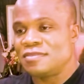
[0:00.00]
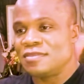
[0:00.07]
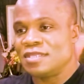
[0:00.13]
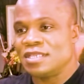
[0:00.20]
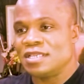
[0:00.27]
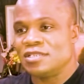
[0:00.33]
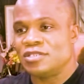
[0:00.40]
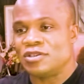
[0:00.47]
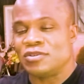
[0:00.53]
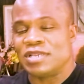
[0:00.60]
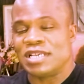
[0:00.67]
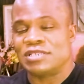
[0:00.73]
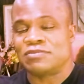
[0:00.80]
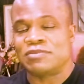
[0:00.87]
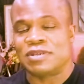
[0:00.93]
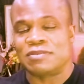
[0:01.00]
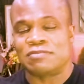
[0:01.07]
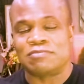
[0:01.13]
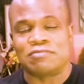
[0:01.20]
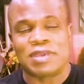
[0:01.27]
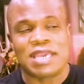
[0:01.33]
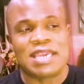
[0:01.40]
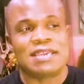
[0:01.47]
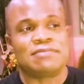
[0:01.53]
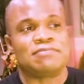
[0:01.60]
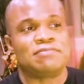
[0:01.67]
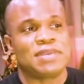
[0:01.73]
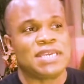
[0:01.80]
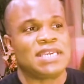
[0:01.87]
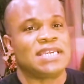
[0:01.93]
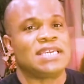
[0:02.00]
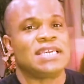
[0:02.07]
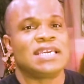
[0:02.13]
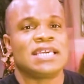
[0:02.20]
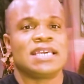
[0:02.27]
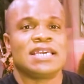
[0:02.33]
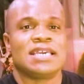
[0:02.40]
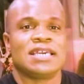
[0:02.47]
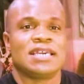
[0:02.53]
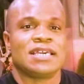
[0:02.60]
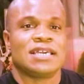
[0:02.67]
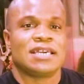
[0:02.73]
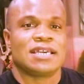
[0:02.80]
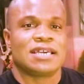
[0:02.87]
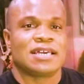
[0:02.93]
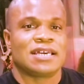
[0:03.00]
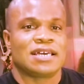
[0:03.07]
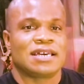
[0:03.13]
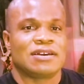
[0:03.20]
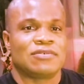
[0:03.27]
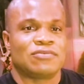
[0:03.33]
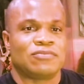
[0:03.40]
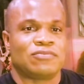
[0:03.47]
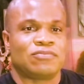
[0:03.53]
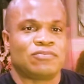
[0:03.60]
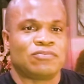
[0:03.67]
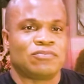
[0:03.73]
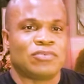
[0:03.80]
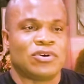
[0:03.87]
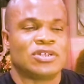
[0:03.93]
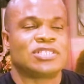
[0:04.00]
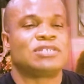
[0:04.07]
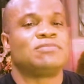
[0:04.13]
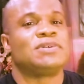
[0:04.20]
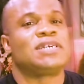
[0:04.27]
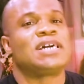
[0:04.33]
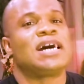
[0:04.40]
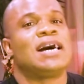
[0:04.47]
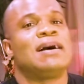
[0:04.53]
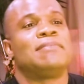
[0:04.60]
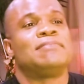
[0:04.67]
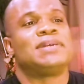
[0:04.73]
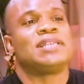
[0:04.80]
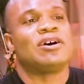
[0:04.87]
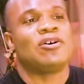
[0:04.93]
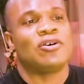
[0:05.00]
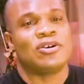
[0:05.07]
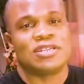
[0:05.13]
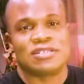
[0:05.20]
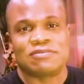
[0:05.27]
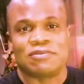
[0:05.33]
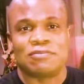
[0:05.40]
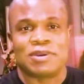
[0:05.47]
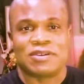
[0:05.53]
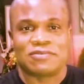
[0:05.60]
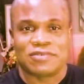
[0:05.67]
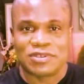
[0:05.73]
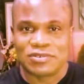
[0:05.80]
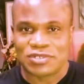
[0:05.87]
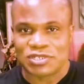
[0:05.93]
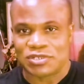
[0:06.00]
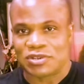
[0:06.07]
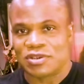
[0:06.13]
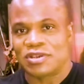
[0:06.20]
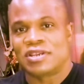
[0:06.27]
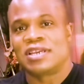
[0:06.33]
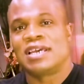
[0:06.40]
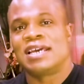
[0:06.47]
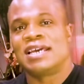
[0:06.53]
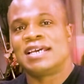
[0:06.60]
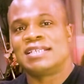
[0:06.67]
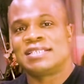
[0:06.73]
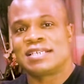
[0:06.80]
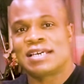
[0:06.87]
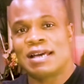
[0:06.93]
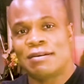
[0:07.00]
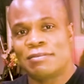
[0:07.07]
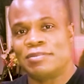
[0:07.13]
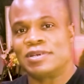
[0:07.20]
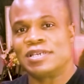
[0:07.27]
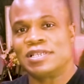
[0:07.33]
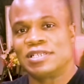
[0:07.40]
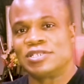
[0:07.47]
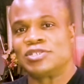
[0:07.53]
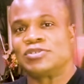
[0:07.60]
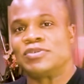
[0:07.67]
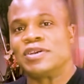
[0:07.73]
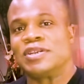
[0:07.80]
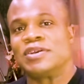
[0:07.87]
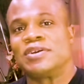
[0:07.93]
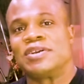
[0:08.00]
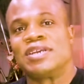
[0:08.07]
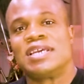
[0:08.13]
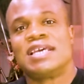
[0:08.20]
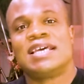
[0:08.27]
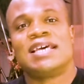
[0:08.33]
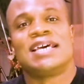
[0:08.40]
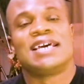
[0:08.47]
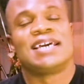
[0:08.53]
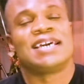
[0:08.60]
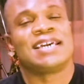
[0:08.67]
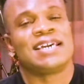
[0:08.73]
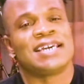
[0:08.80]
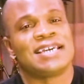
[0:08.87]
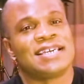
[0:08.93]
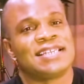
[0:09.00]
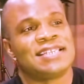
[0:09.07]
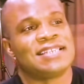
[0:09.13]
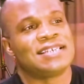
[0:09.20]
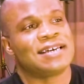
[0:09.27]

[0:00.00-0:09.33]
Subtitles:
so that's what made me want to become an artist for my future as a comic book illustrator. And